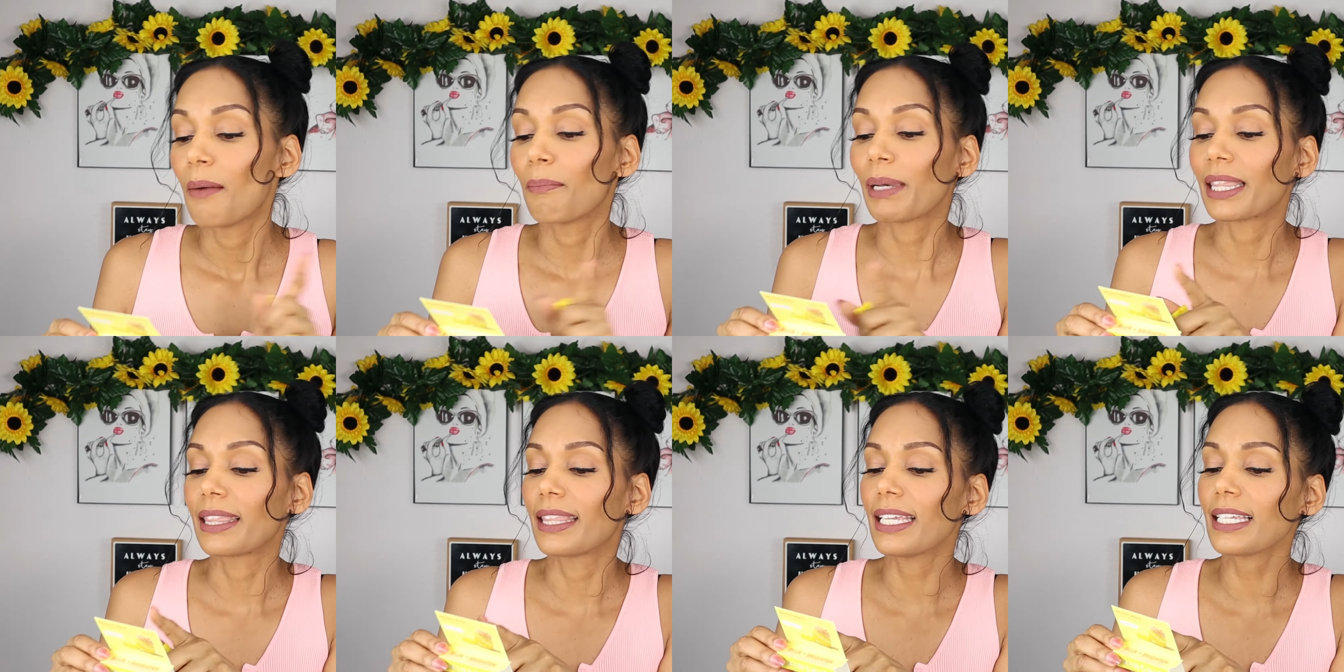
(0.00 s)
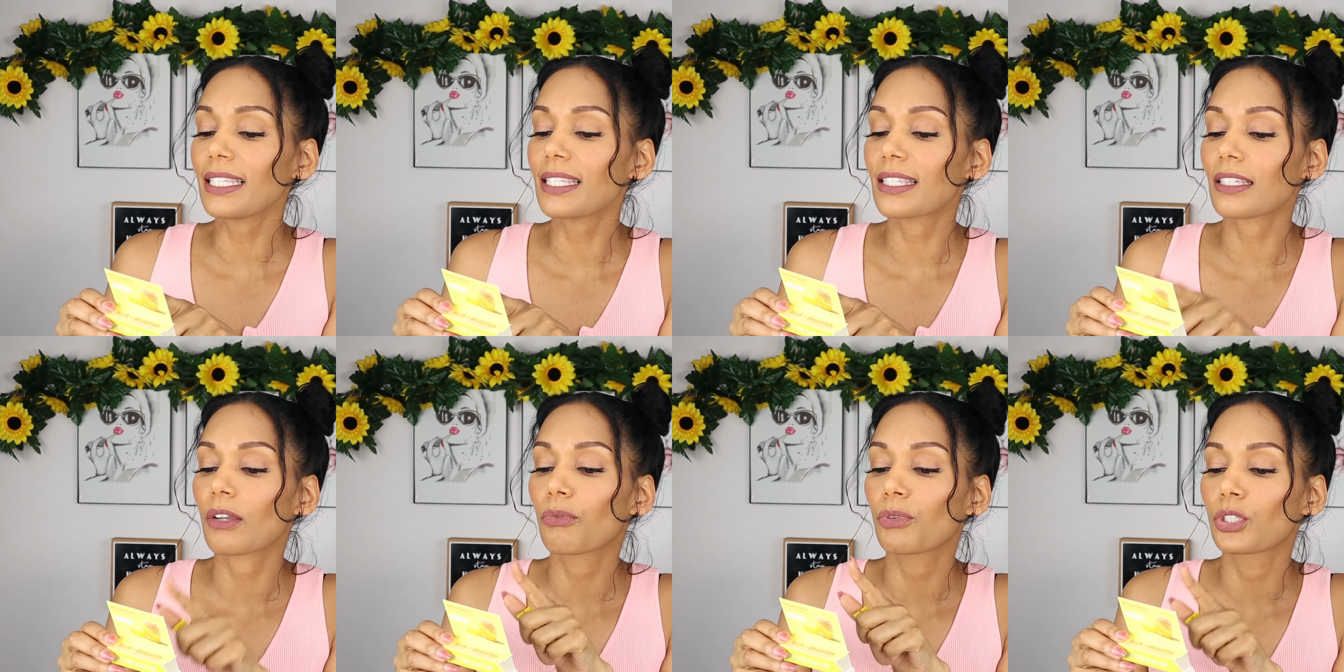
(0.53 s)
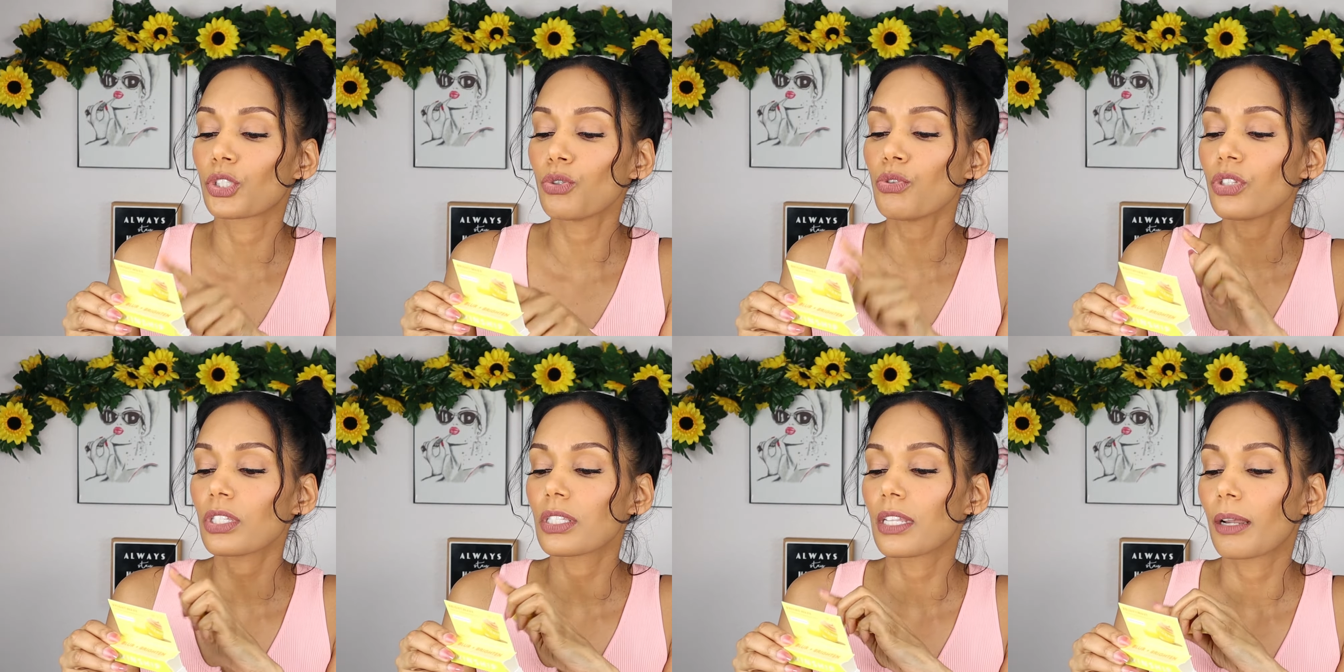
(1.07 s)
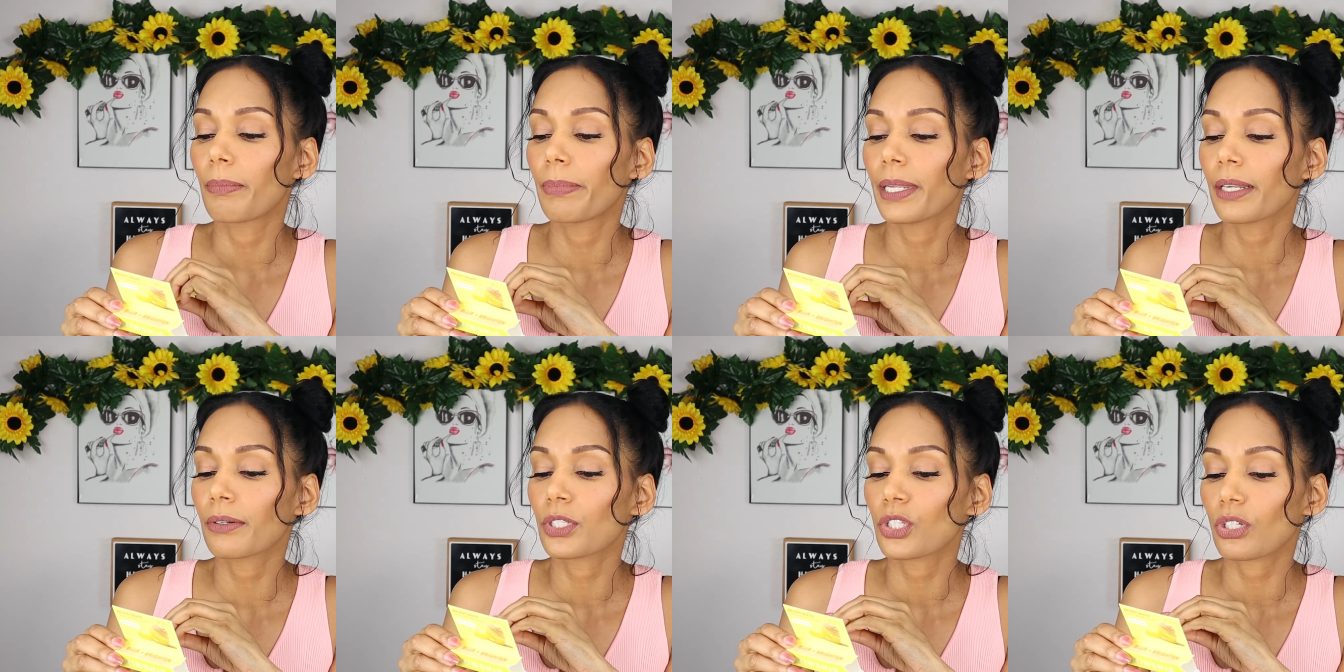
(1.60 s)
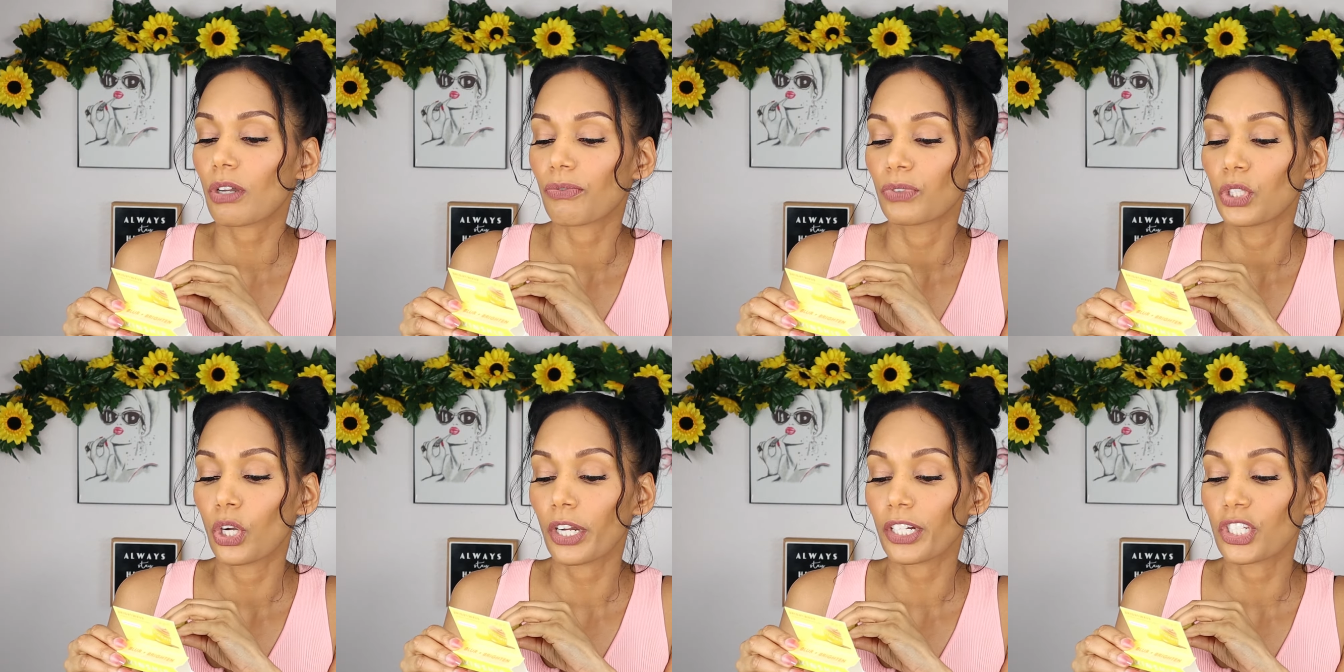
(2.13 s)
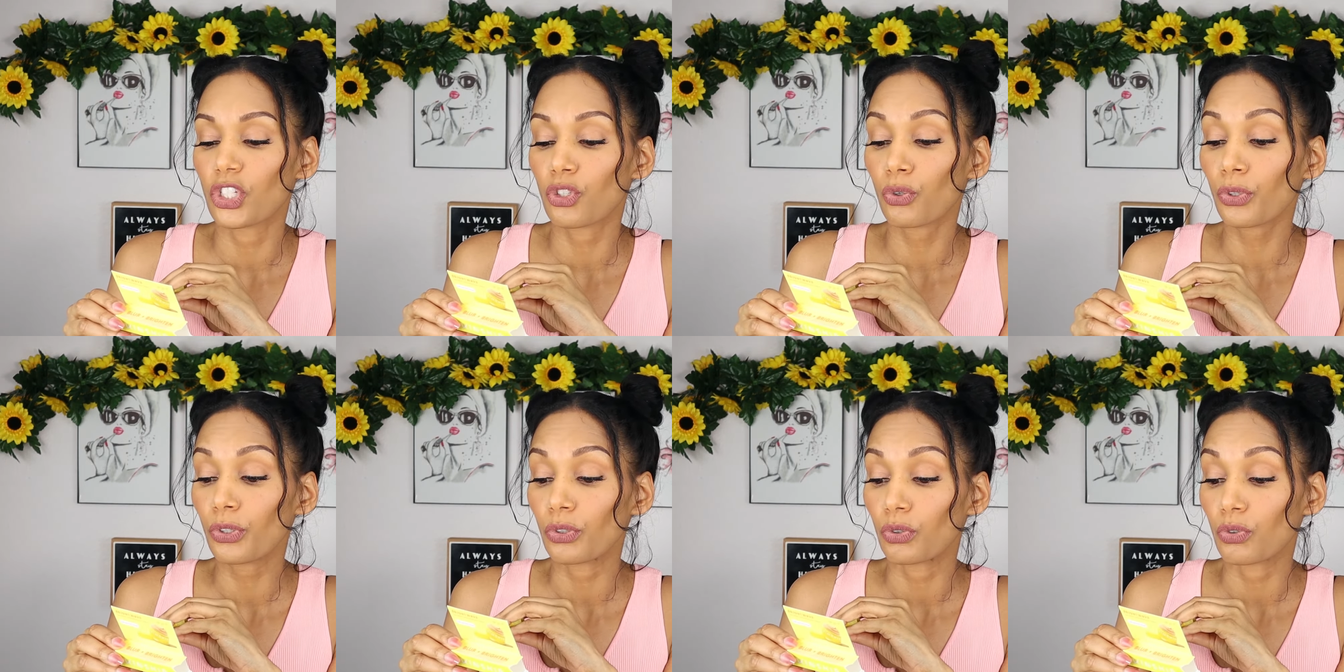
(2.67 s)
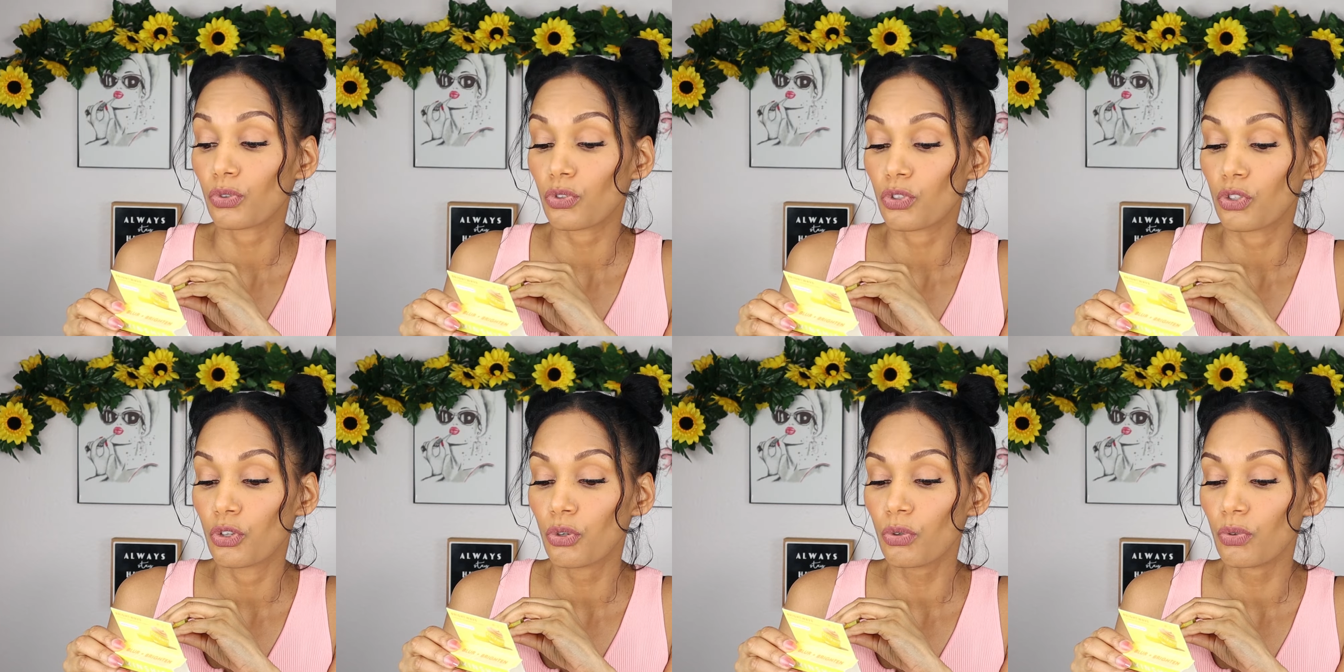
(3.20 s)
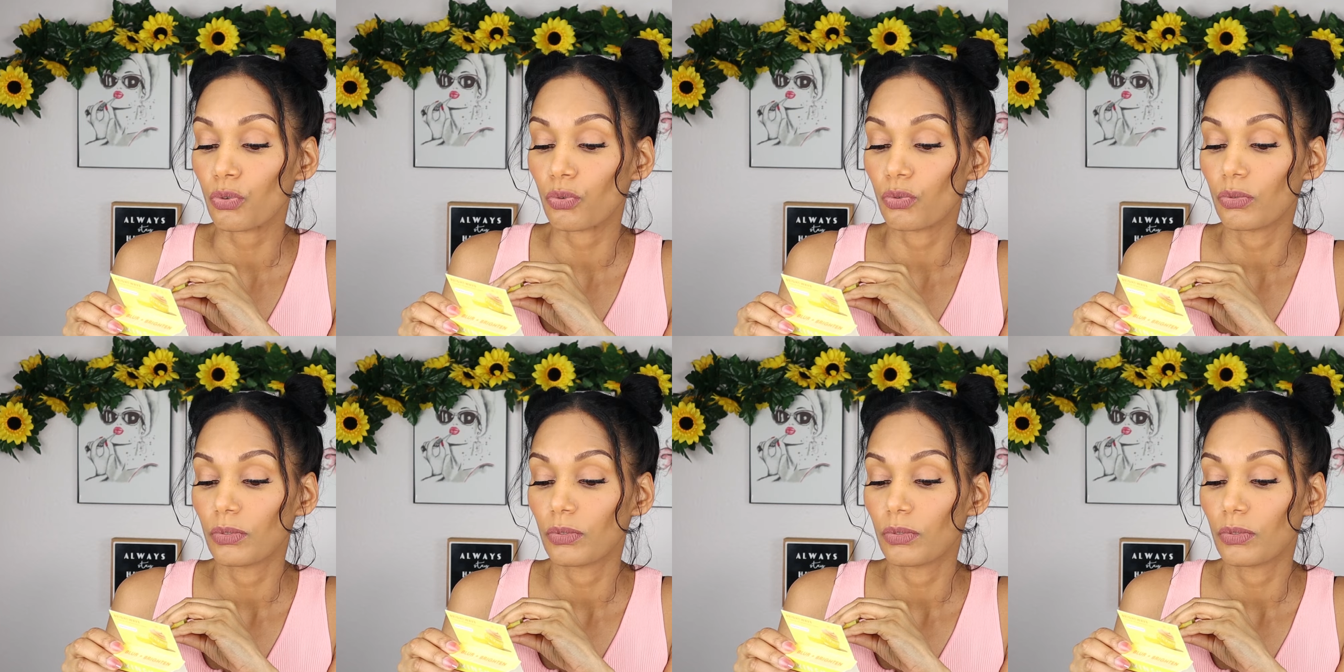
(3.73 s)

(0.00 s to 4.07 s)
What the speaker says: But this reduces the appearance of dark circles too.